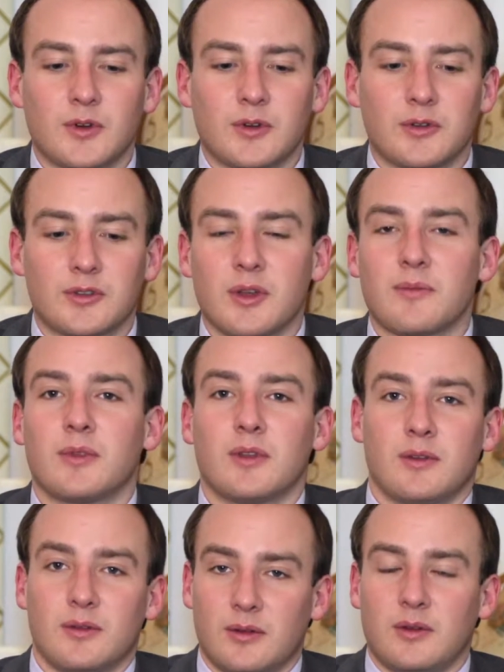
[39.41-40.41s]
or something
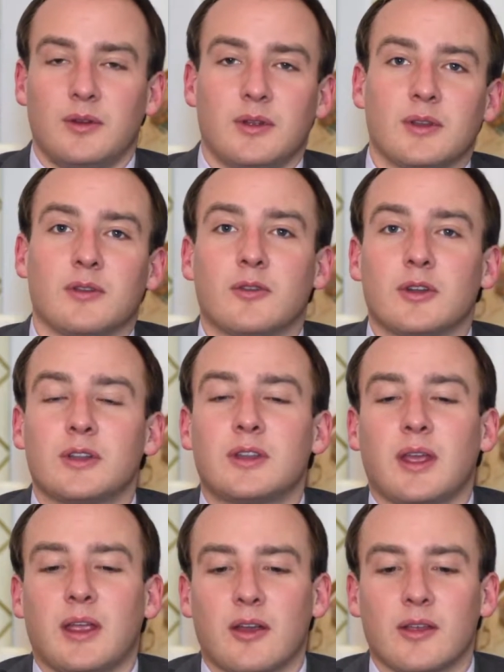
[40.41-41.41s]
in order to
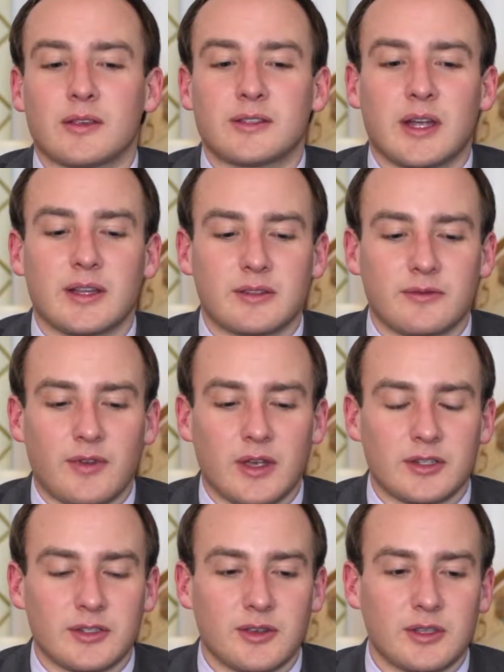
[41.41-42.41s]
take care of that sinus
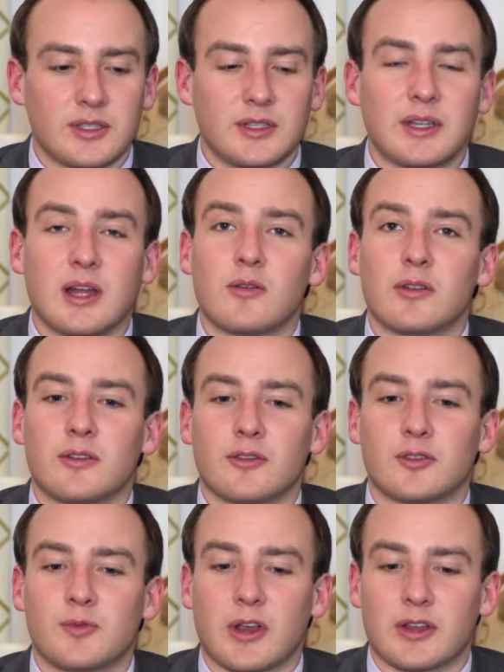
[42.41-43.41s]
infection. So I sit down with the
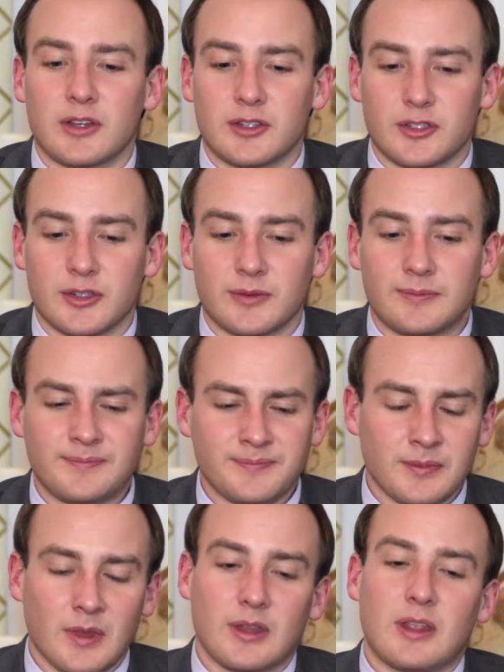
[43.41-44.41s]
nurse practitioner,
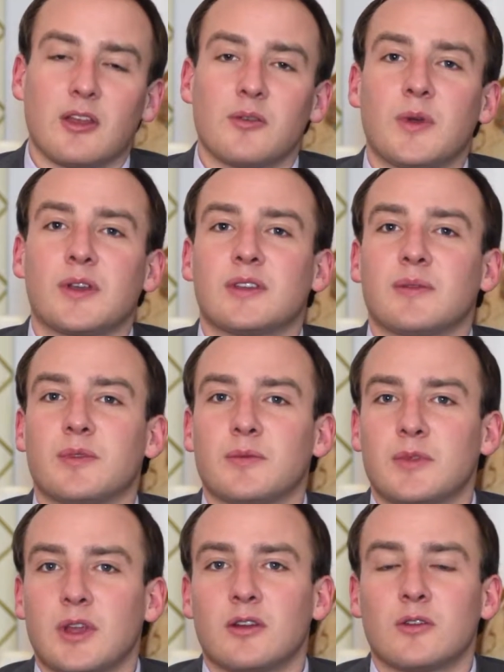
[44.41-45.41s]
tell her my
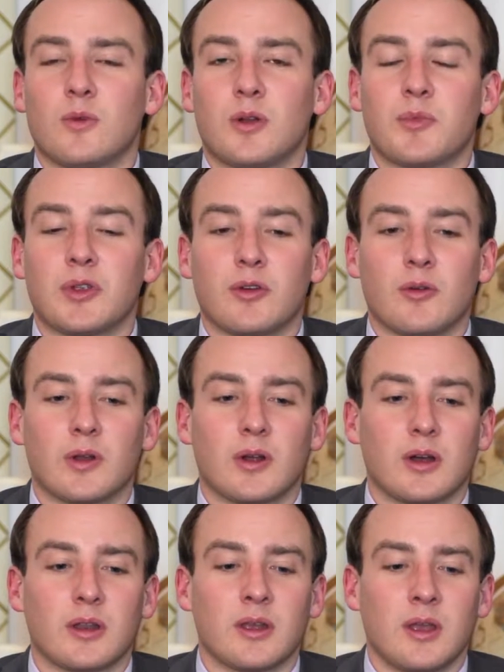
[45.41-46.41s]
symptom, tell her what's been going
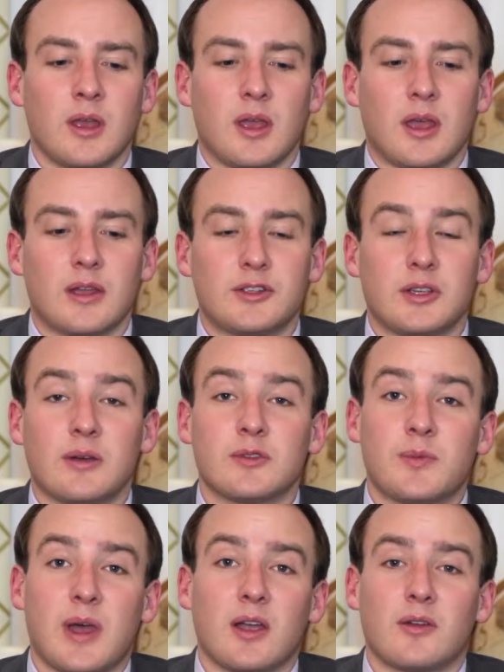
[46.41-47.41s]
on, and she
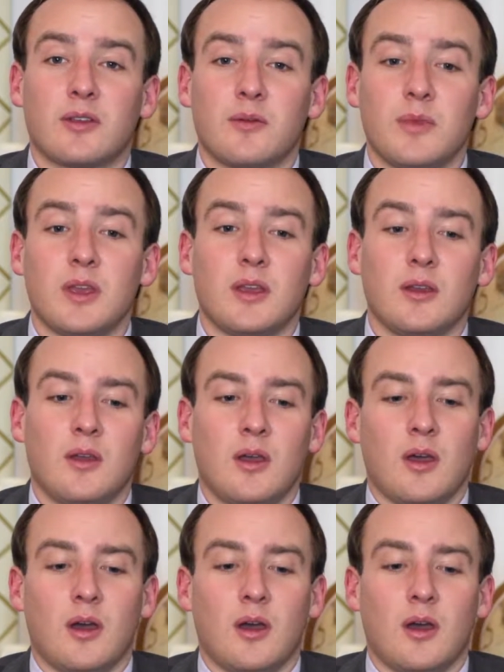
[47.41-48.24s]
comes back to me